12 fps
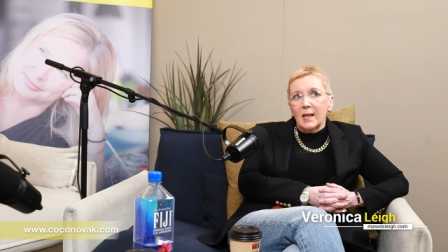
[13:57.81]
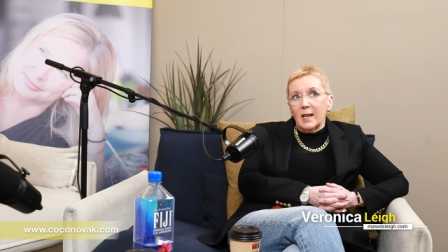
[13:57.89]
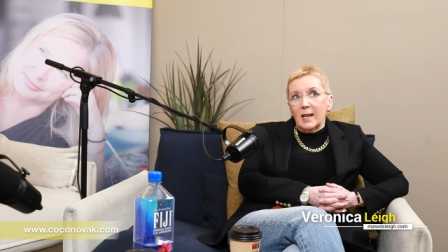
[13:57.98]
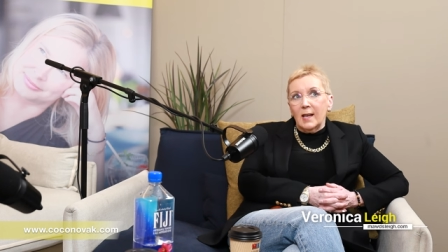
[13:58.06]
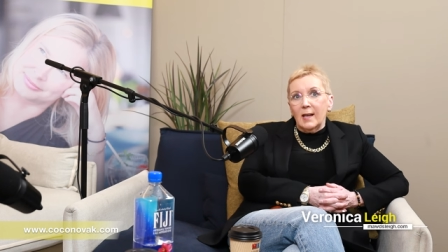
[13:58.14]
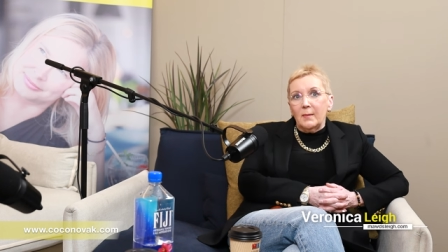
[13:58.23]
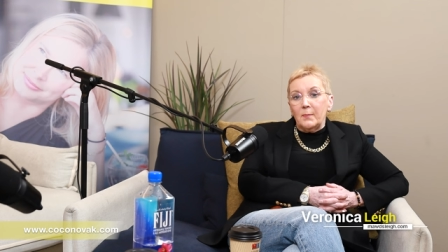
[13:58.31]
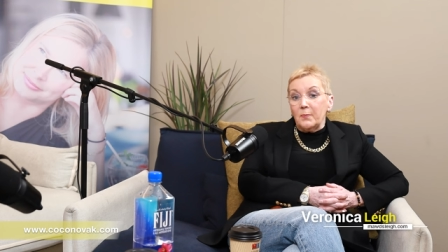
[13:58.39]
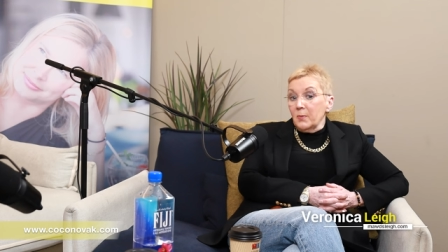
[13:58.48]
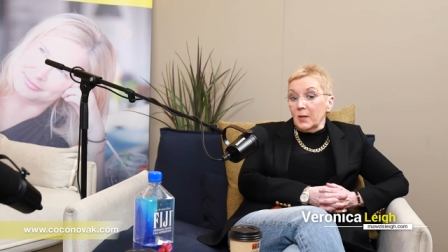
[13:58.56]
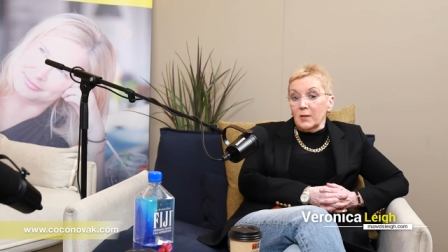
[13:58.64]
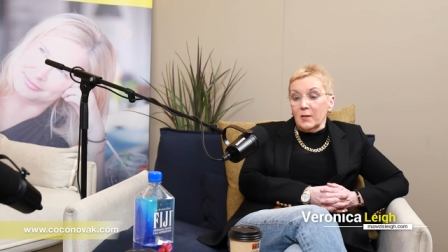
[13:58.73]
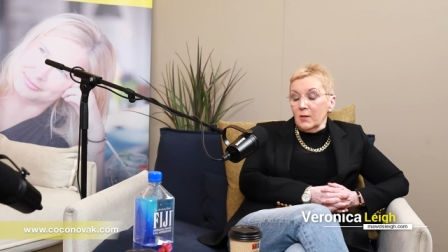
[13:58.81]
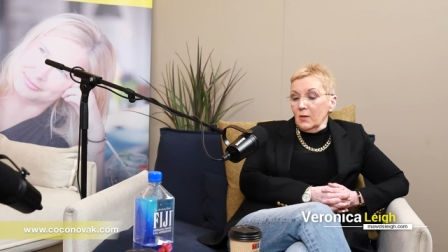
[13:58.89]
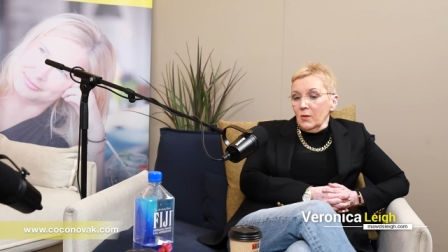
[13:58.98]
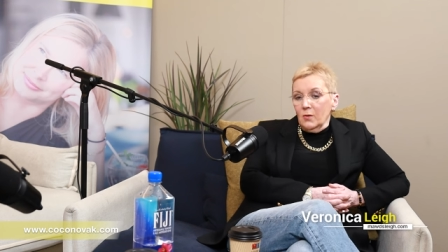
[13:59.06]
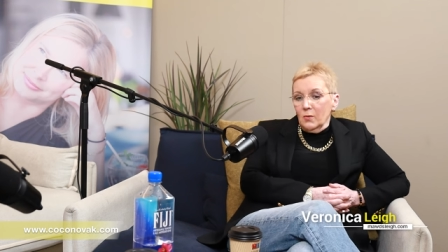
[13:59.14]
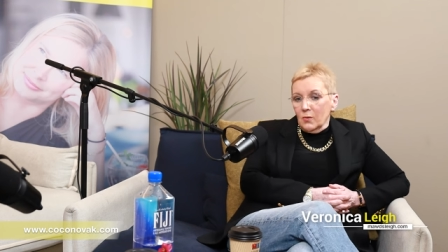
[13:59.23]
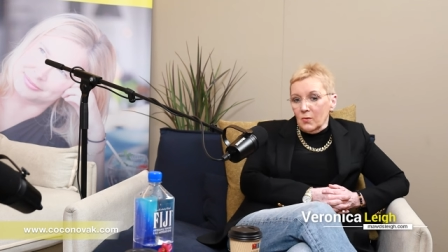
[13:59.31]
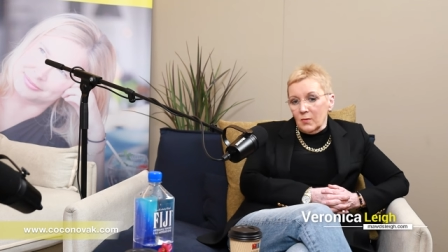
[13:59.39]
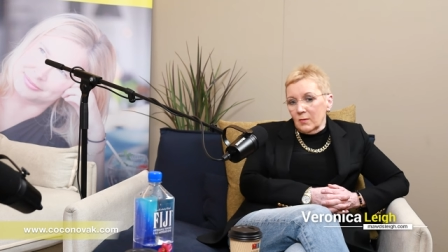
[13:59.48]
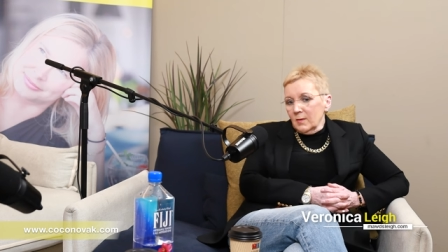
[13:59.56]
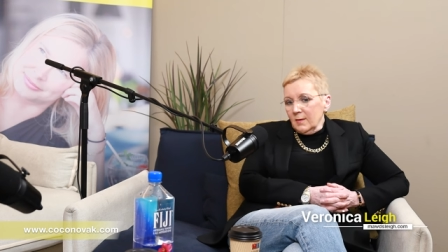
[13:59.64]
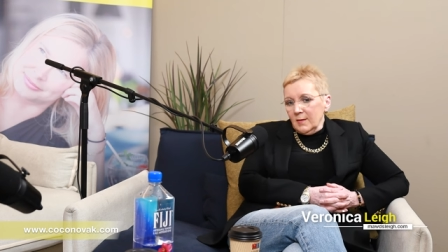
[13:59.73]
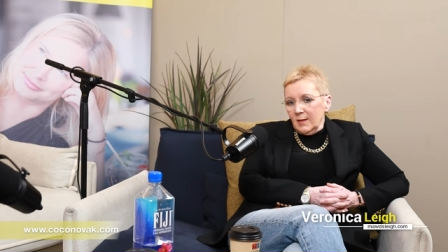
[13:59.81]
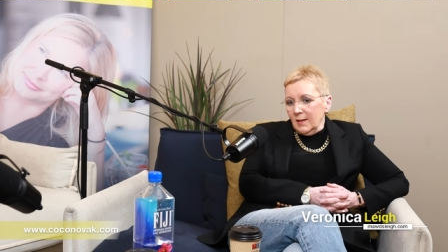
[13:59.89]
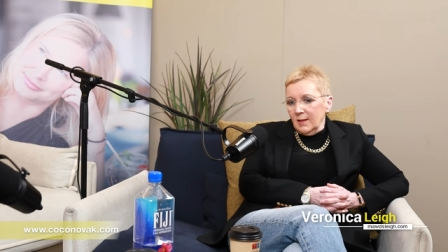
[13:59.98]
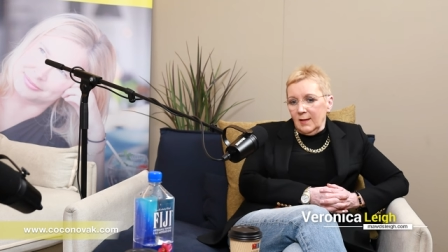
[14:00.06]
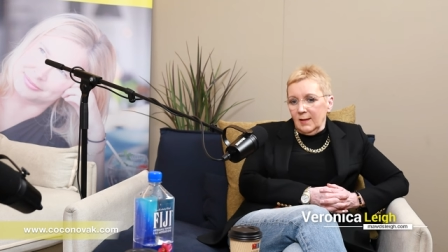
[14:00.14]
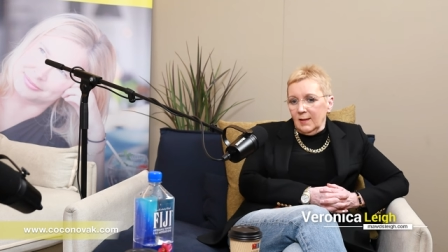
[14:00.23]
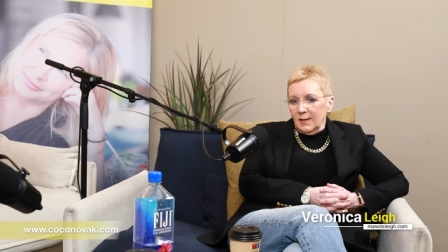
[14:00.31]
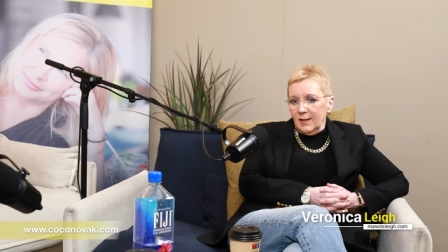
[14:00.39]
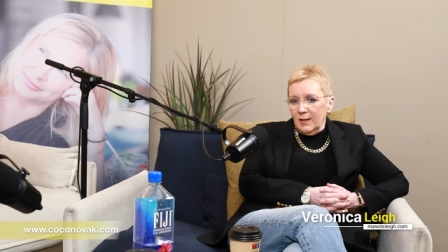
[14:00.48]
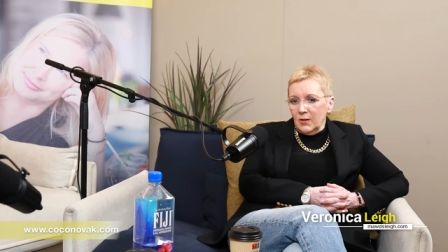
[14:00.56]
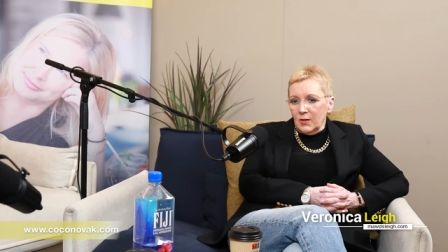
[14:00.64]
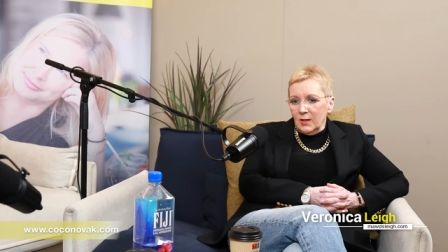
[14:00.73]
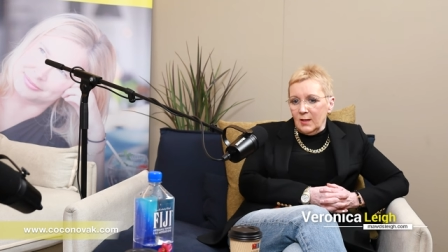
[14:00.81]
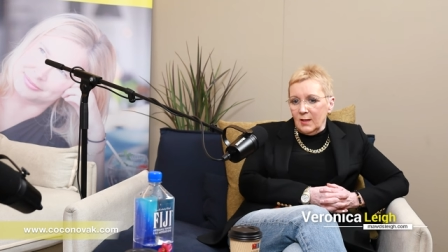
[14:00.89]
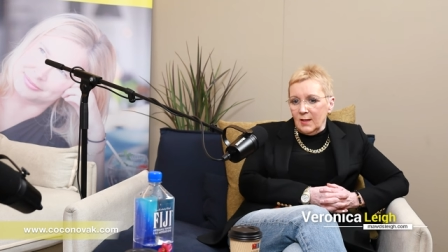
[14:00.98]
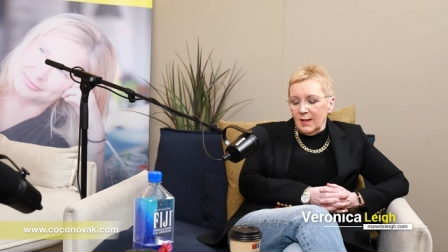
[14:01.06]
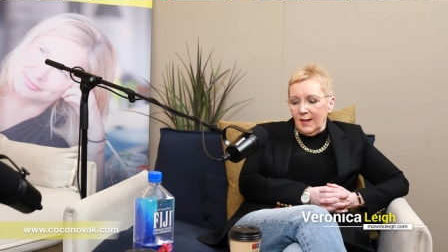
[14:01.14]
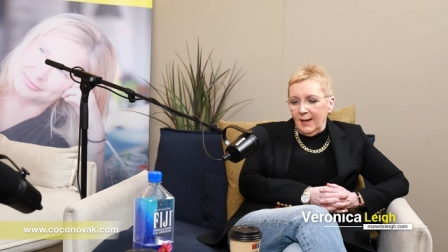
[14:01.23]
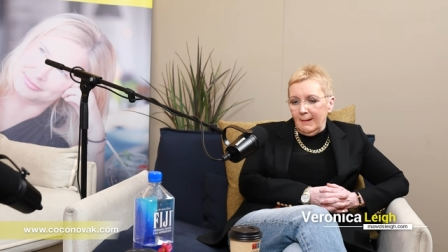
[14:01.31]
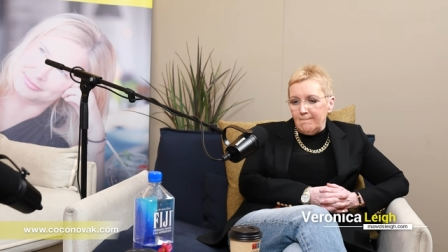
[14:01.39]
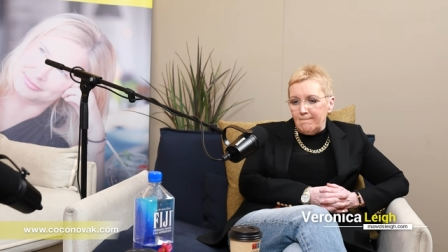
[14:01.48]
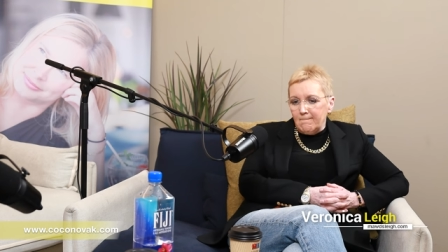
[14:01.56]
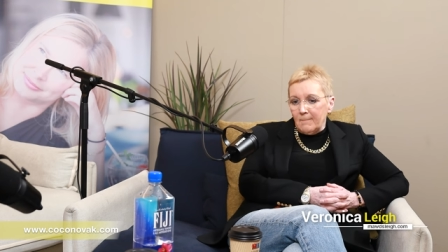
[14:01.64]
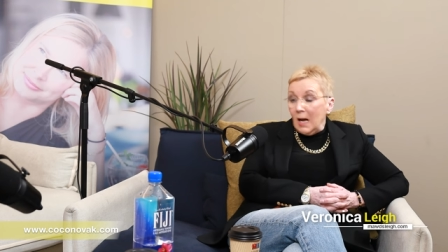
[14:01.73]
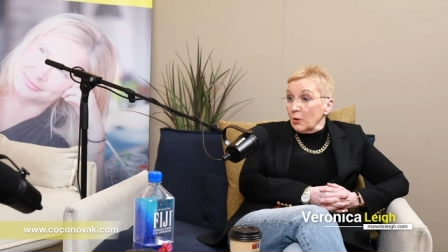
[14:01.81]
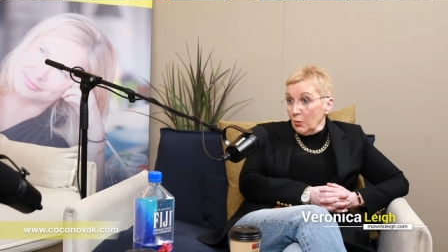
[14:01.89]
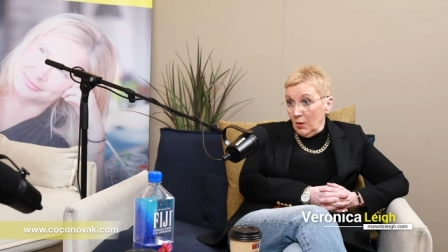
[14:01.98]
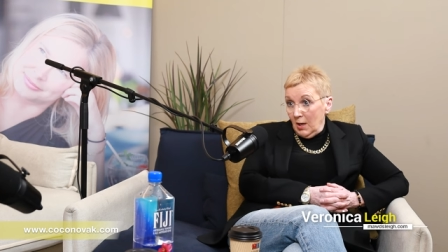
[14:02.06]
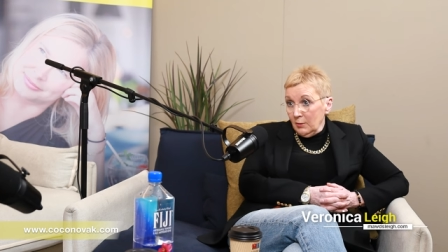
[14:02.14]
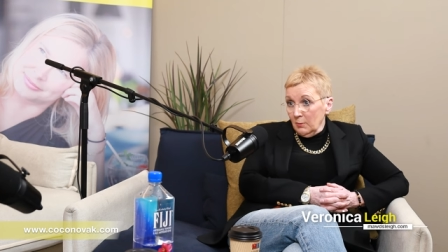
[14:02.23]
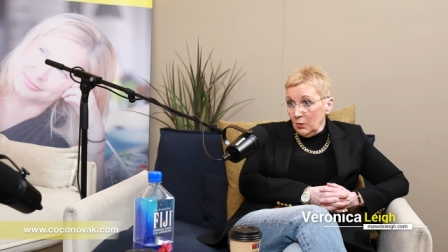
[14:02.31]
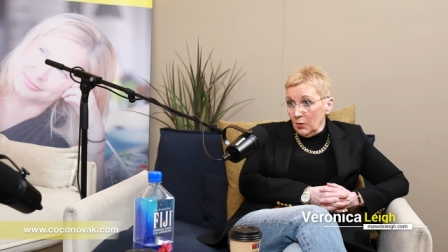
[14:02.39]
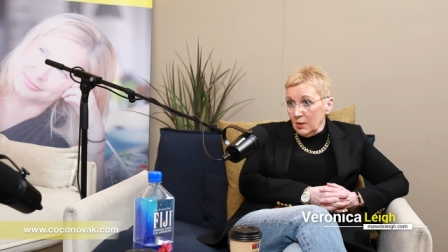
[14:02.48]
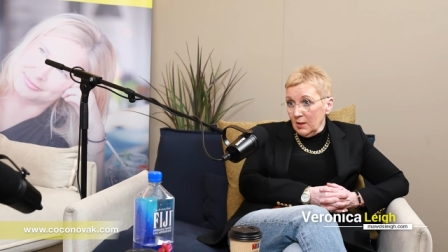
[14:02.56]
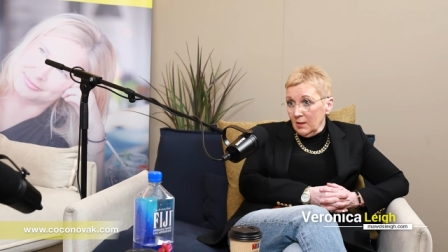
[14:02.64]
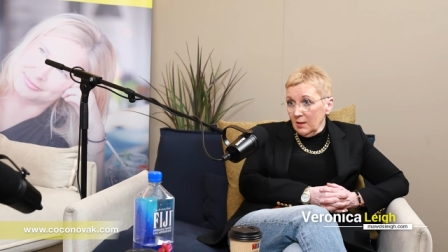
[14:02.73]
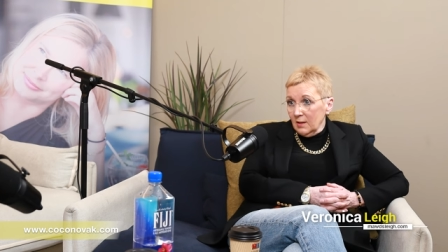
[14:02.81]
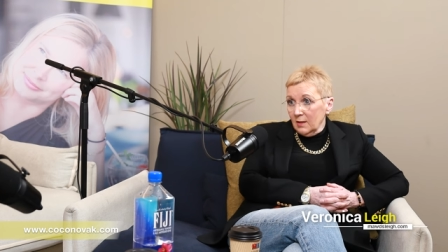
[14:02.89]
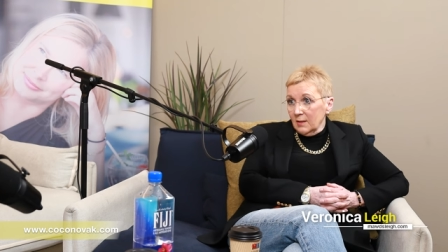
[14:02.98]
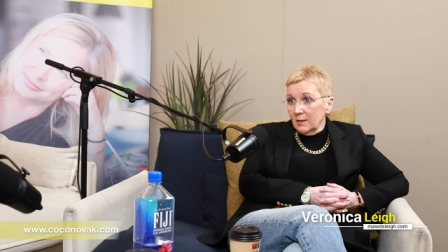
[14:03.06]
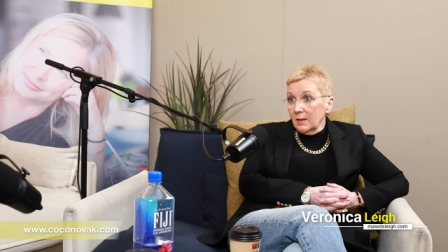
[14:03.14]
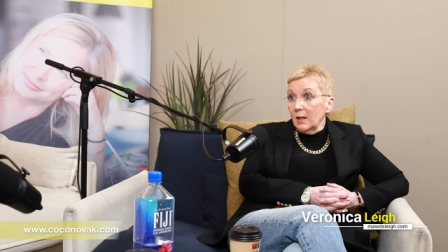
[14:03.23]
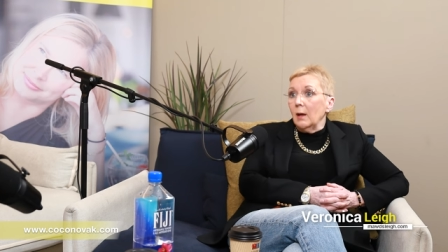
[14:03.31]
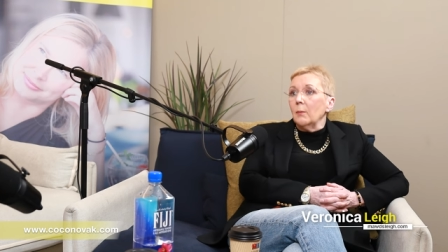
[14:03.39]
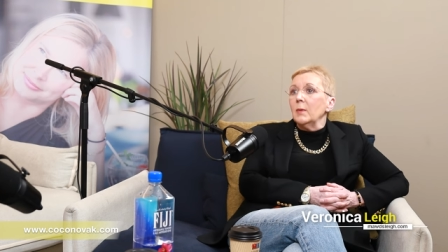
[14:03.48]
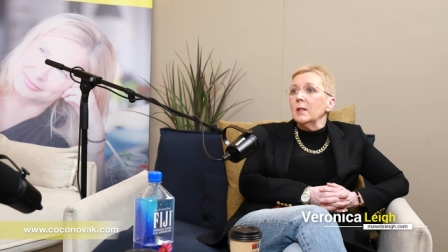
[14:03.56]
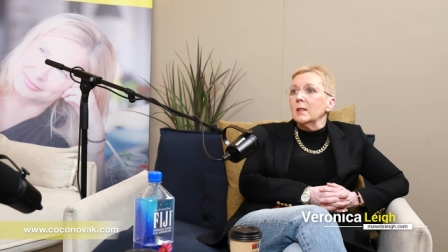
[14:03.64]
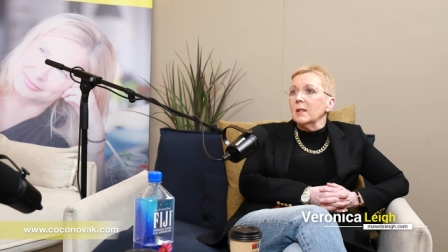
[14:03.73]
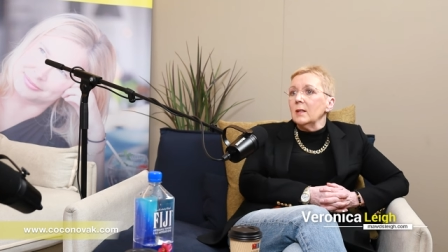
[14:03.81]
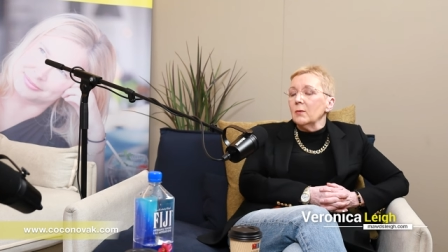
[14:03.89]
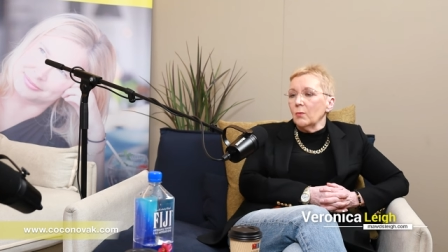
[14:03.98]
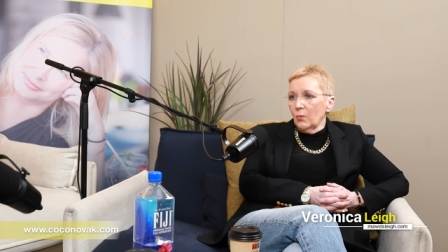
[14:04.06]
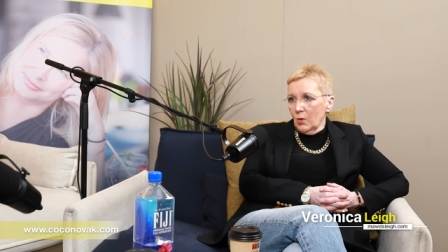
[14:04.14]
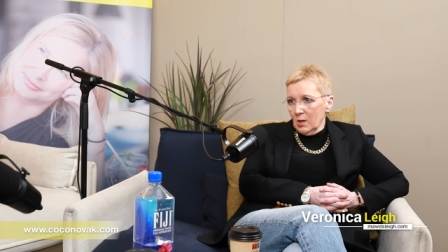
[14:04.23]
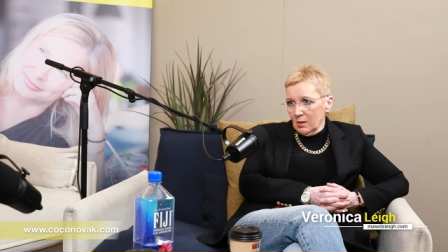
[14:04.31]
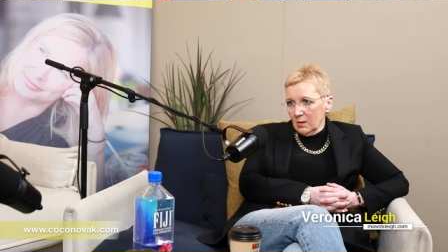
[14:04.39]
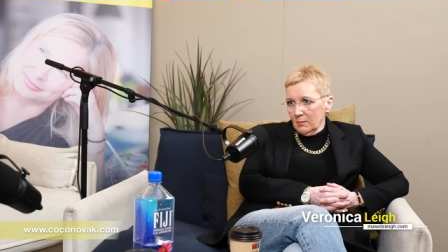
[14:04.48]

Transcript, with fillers: But, you know, at the age of... so I had my daughter. Yeah. It made it even worse